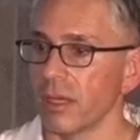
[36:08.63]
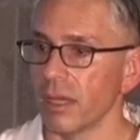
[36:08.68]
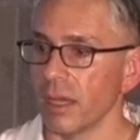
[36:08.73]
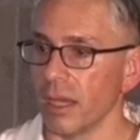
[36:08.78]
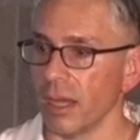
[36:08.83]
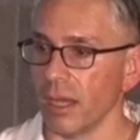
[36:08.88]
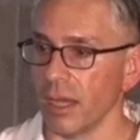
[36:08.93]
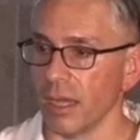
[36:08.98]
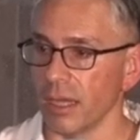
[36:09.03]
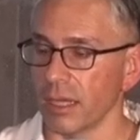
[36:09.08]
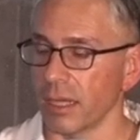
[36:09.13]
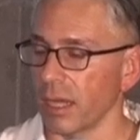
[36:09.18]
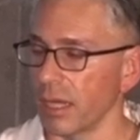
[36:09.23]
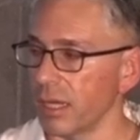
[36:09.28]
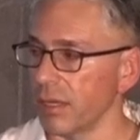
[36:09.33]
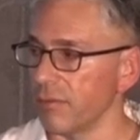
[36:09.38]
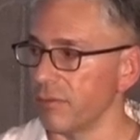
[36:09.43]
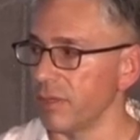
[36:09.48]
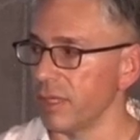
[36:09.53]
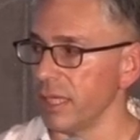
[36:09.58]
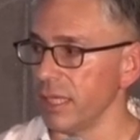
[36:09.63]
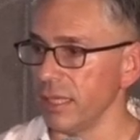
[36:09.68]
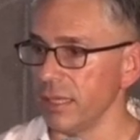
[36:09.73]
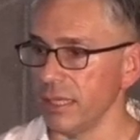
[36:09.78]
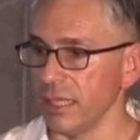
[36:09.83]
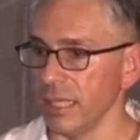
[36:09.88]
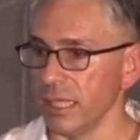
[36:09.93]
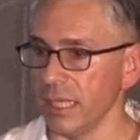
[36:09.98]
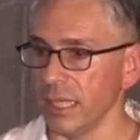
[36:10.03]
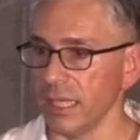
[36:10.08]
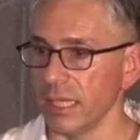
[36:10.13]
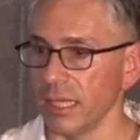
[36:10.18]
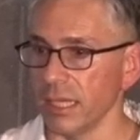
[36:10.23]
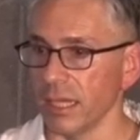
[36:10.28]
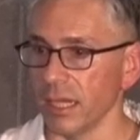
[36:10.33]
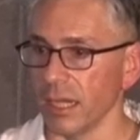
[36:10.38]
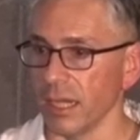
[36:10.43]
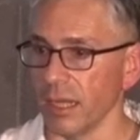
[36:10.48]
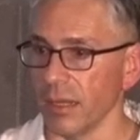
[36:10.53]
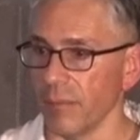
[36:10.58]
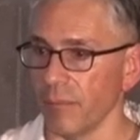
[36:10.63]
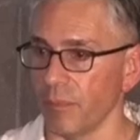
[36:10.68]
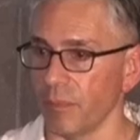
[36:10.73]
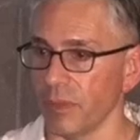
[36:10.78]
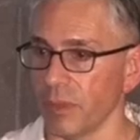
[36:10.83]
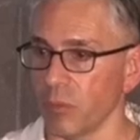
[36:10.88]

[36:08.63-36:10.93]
uh, kind of the the um,